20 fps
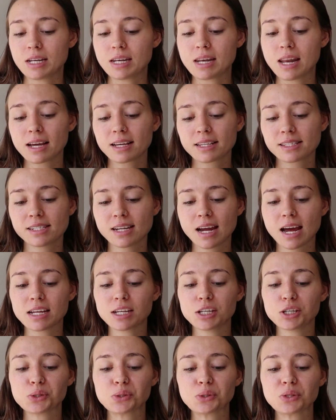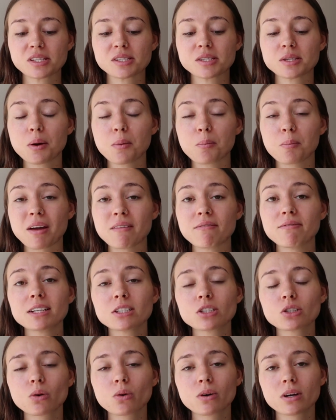Next, I use my
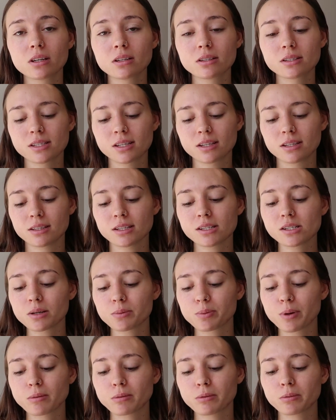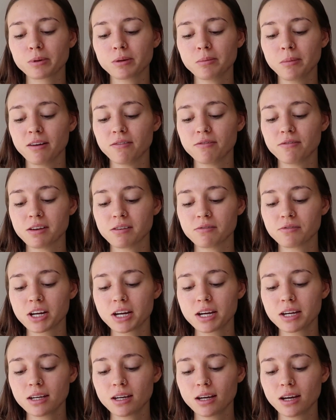facial oils. These are probably my
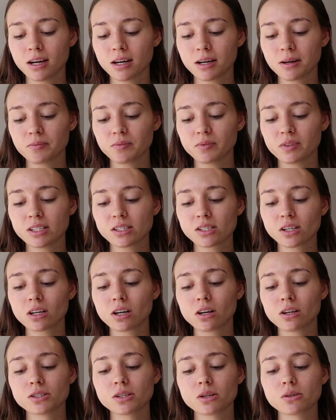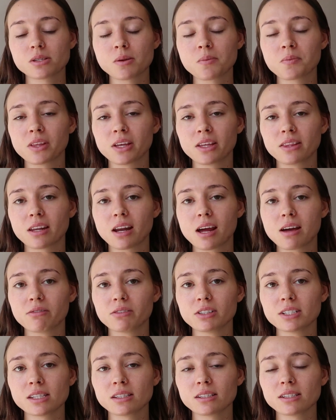favorite. These are also something that
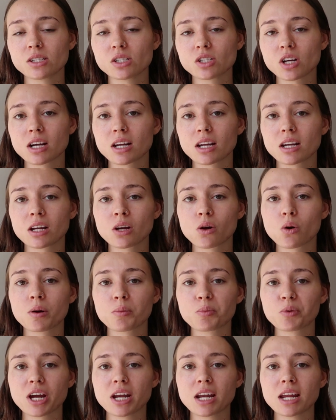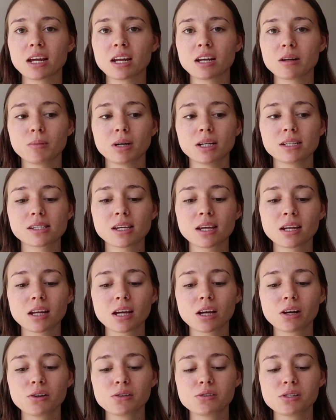I've recently started incorporating into my
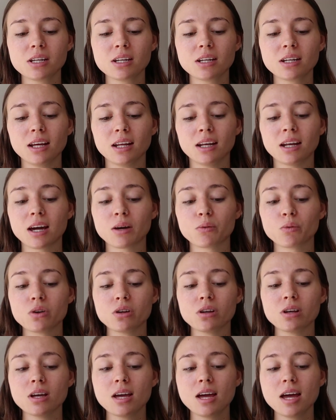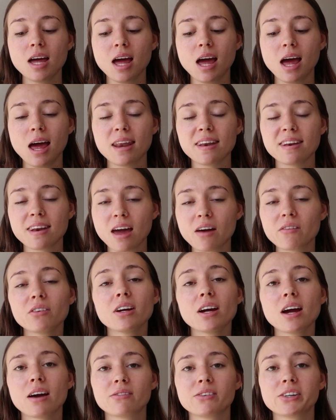skincare routine, and I will
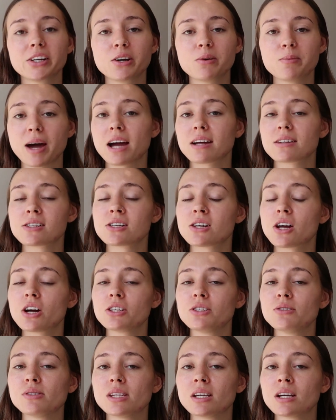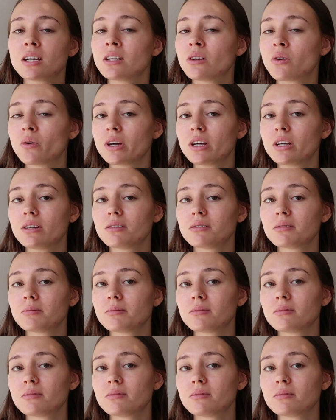never ever go back to not using an oil.